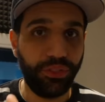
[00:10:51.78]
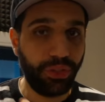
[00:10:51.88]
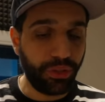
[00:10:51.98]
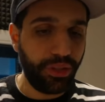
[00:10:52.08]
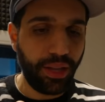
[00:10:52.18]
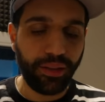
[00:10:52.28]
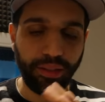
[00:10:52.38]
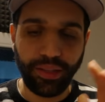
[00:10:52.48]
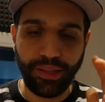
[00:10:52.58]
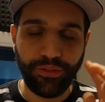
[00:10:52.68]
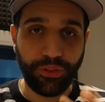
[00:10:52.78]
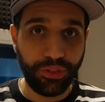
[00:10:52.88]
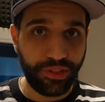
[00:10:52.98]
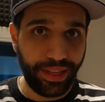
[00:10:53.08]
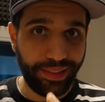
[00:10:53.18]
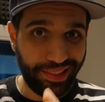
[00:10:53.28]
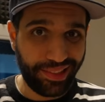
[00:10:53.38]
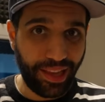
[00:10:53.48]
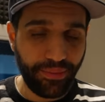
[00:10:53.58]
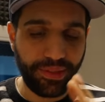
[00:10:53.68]
So good luck. First link, the
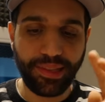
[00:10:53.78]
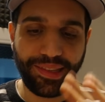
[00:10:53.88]
stems.